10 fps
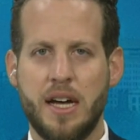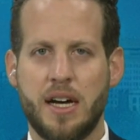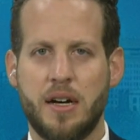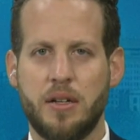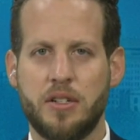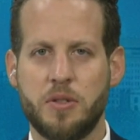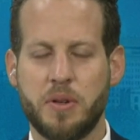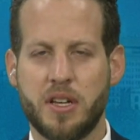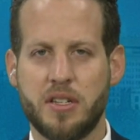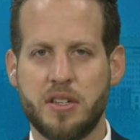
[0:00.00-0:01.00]
Uh, just
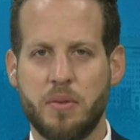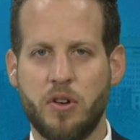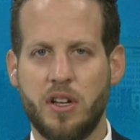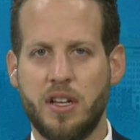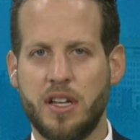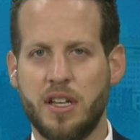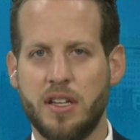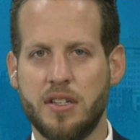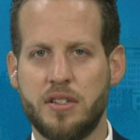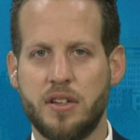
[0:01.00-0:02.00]
because someone
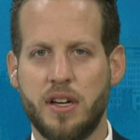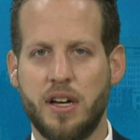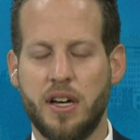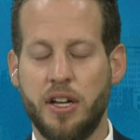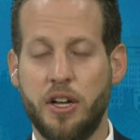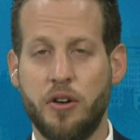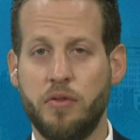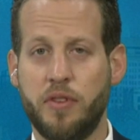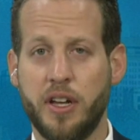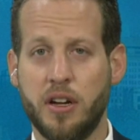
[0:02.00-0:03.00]
is uh, a
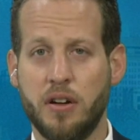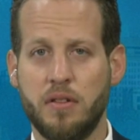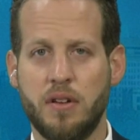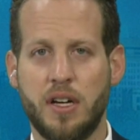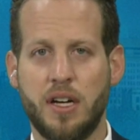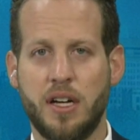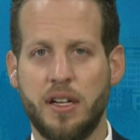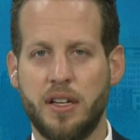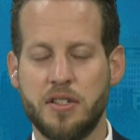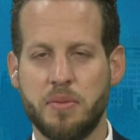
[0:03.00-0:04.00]
known figure,
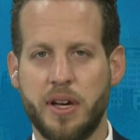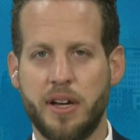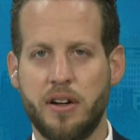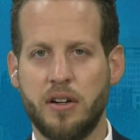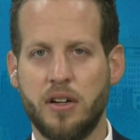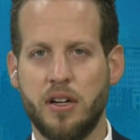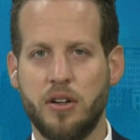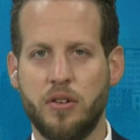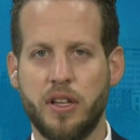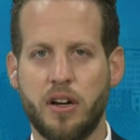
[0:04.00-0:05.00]
uh, doesn't matter uh,
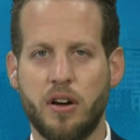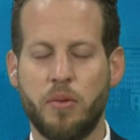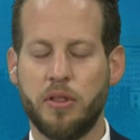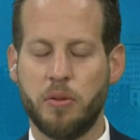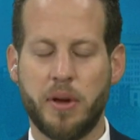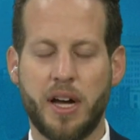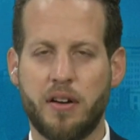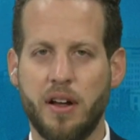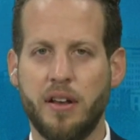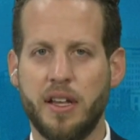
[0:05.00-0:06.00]
who they are, what their
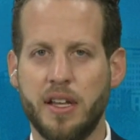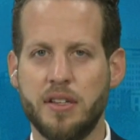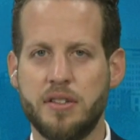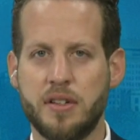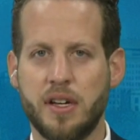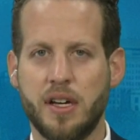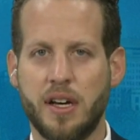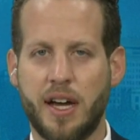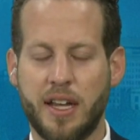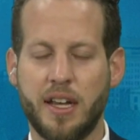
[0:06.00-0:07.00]
background is,
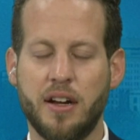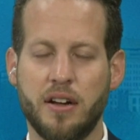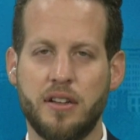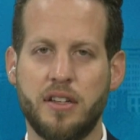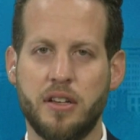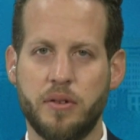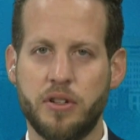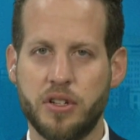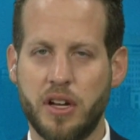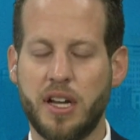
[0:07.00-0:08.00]
uh, I can guarantee you in
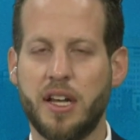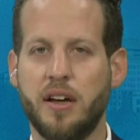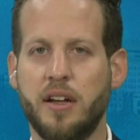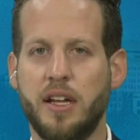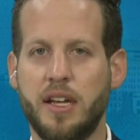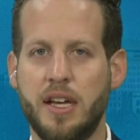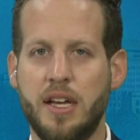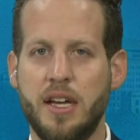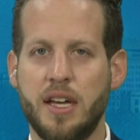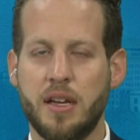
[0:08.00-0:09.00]
Shawnee County,
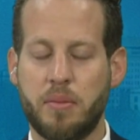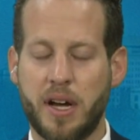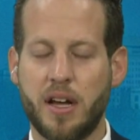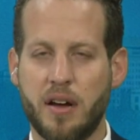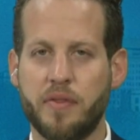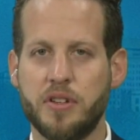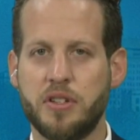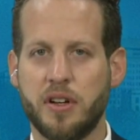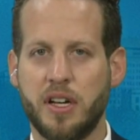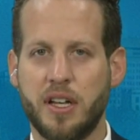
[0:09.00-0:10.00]
in my office,
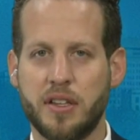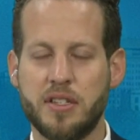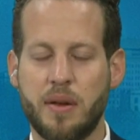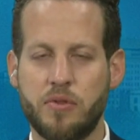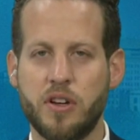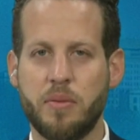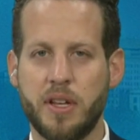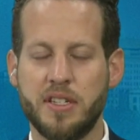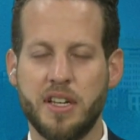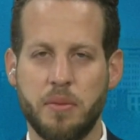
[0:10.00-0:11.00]
they're going to get the same
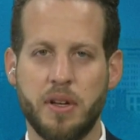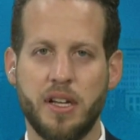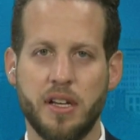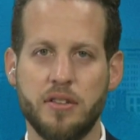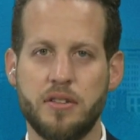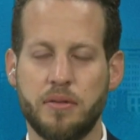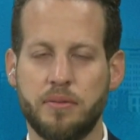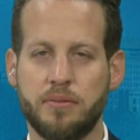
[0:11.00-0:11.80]
treatment as anybody else.